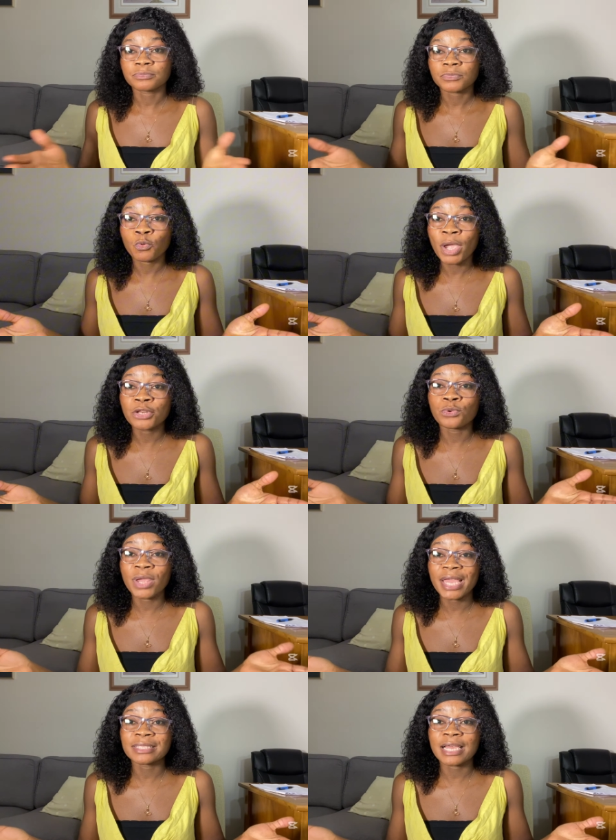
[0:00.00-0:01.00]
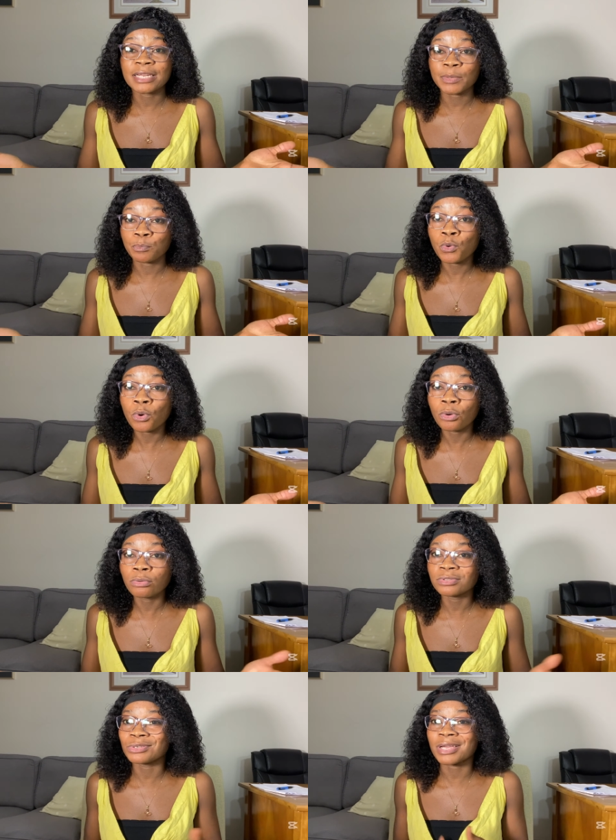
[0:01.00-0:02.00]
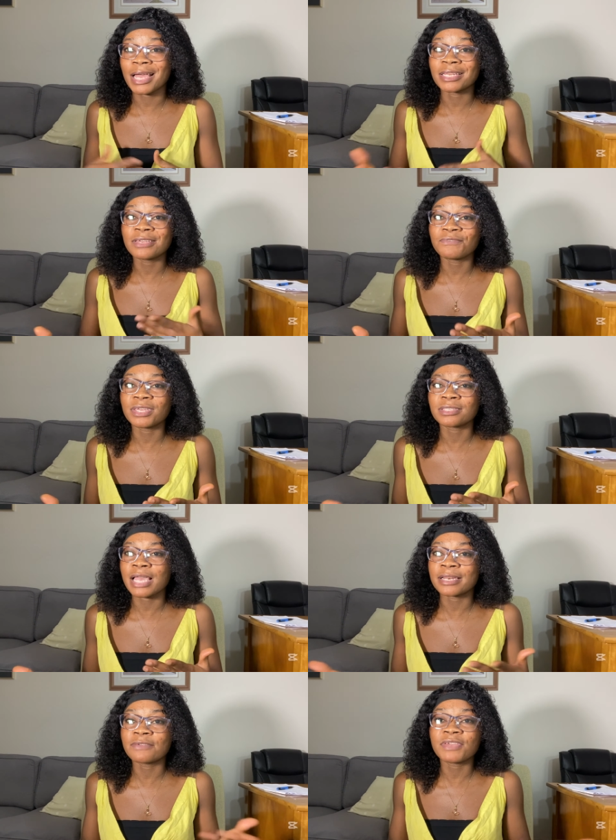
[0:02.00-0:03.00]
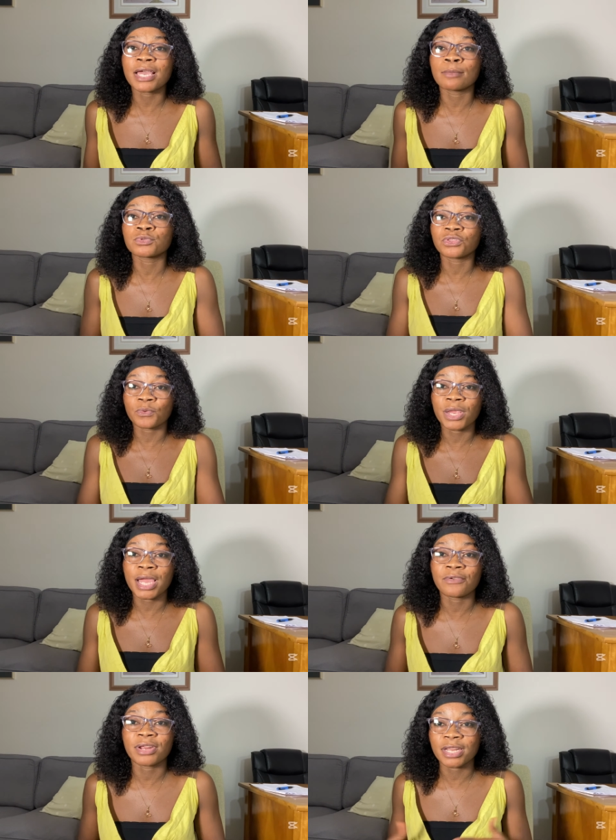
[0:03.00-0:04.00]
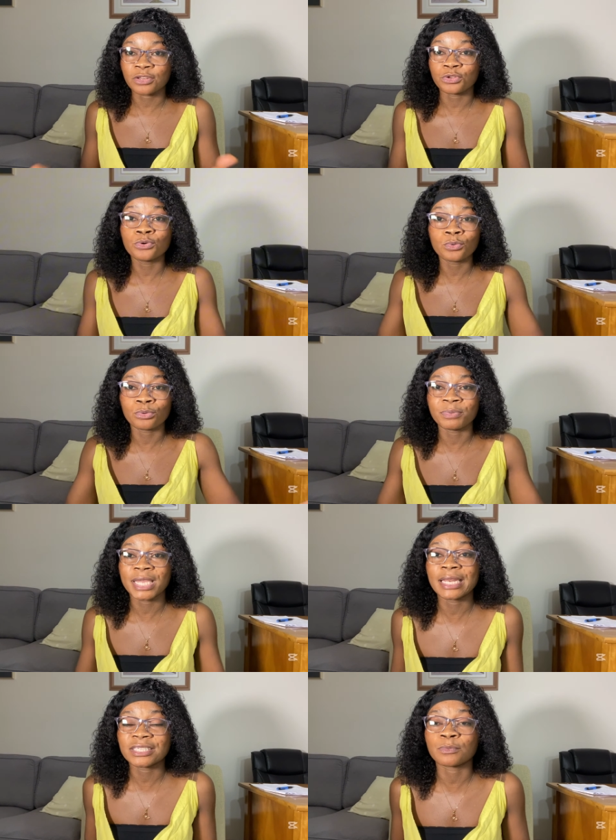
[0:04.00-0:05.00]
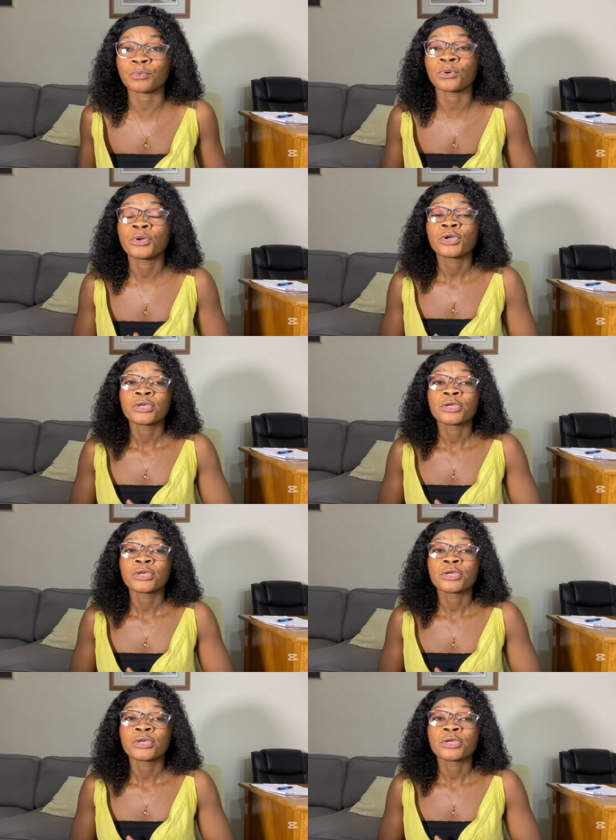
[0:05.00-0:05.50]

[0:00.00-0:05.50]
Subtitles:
when you enter the pool, it can even come to 300 and you will be eligible.